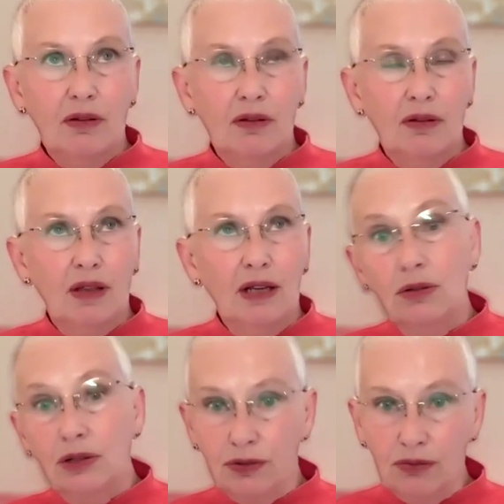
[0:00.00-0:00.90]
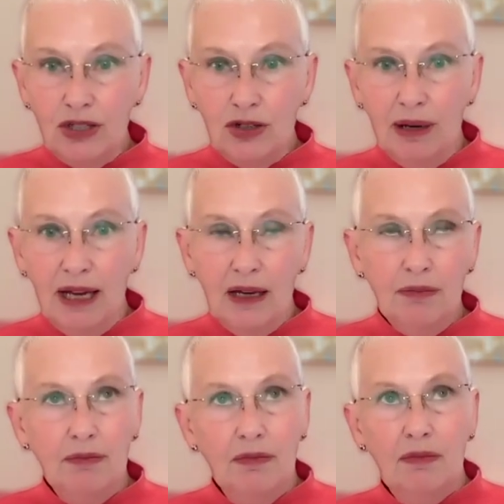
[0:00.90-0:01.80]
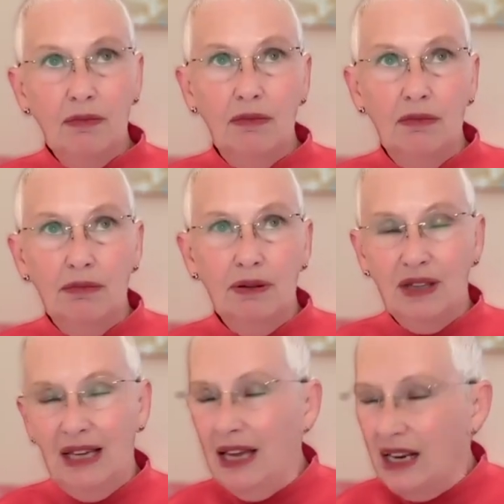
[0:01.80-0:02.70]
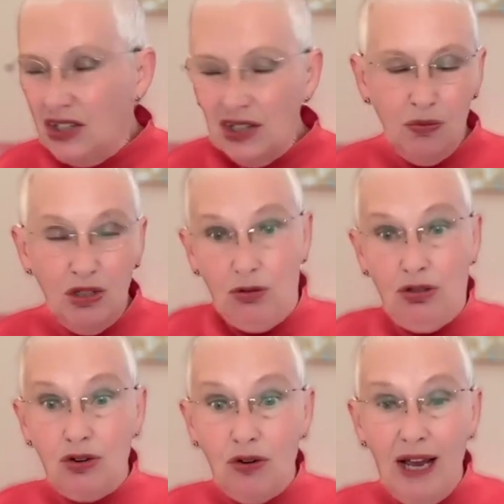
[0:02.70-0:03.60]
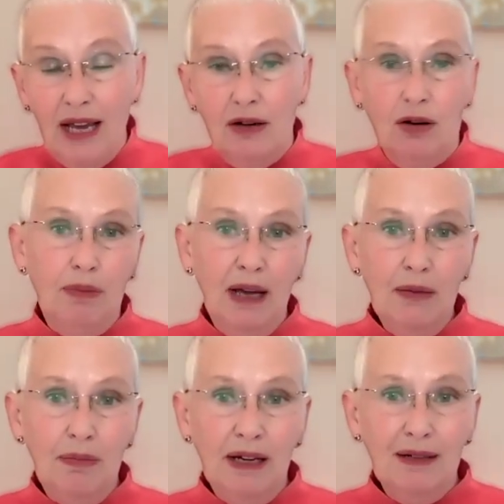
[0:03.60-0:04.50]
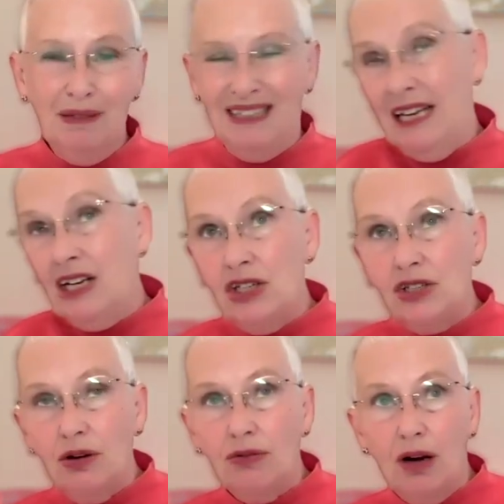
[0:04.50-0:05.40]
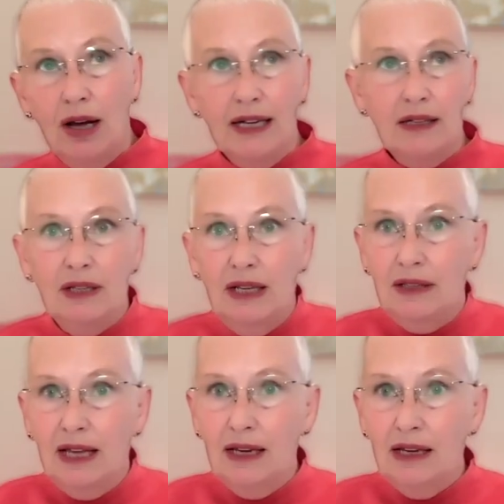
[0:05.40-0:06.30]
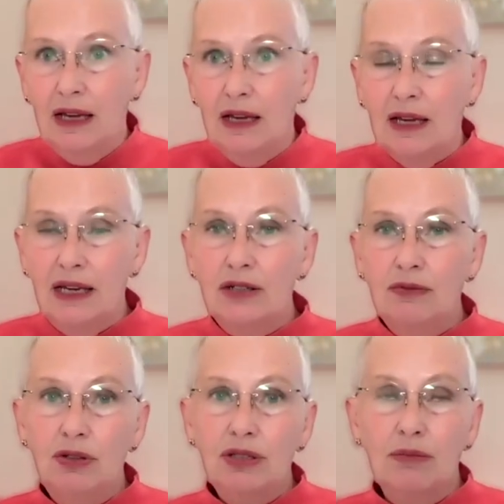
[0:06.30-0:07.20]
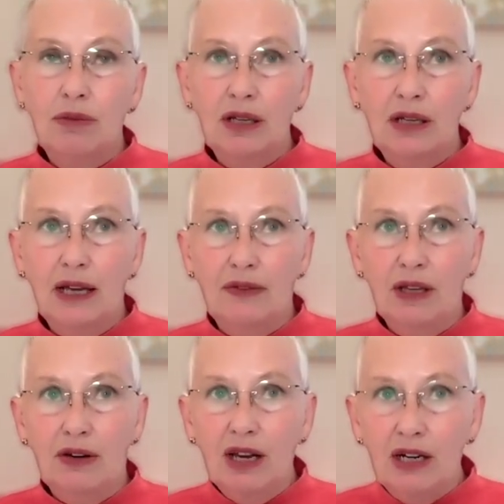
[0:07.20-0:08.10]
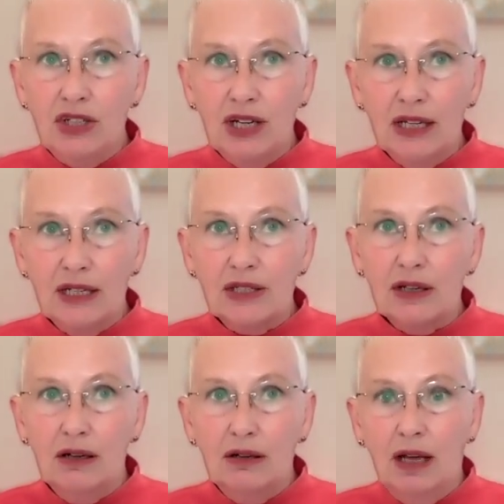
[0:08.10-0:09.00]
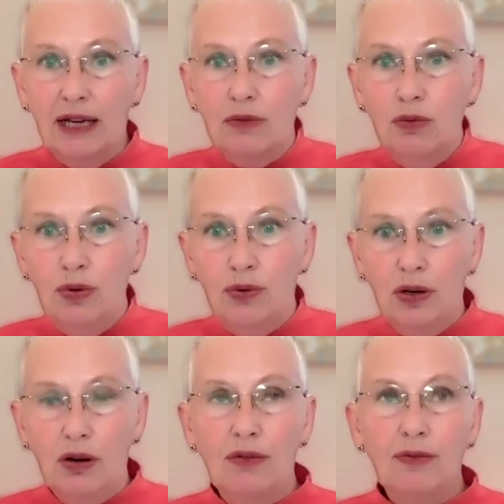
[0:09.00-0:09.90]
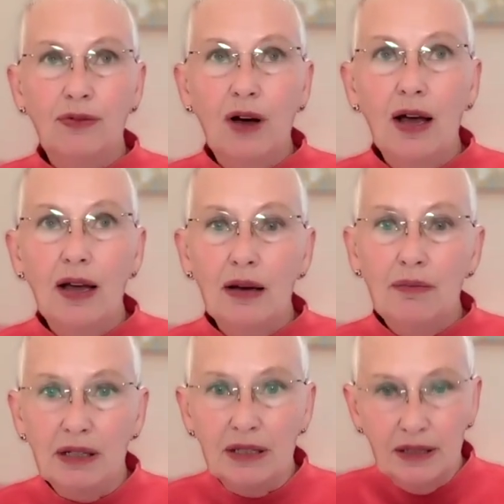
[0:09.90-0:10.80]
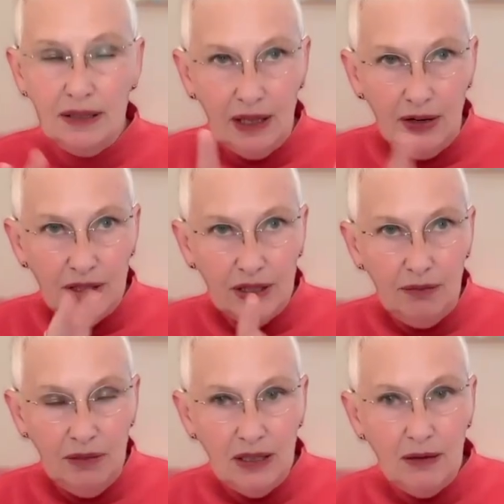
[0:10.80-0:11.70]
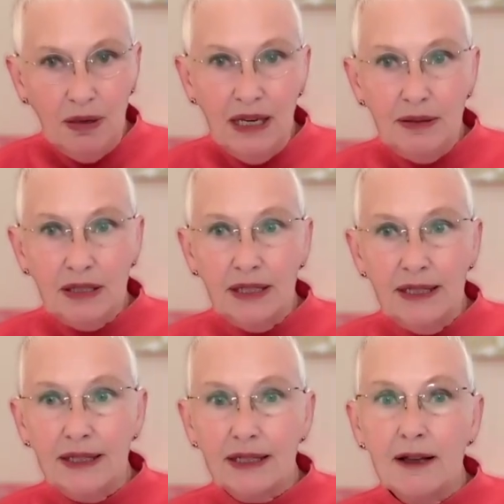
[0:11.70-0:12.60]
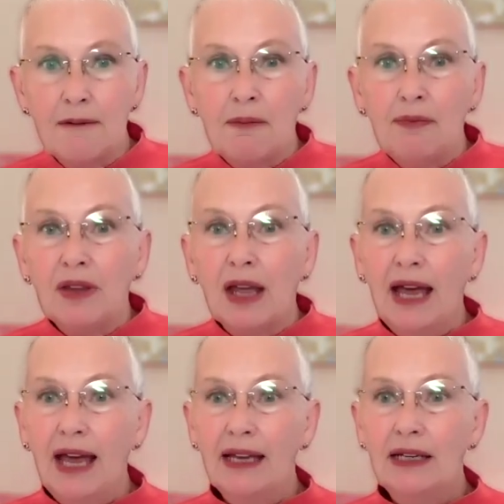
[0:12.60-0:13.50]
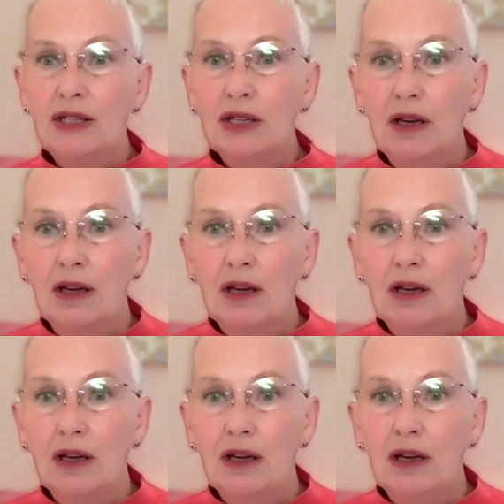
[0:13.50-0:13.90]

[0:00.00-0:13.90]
they look at the resume, but the energy, which looks great on paper, but the energy's not right. And then they interview somebody and their energetics are like, woof, on fire, but there are some missing pieces. And,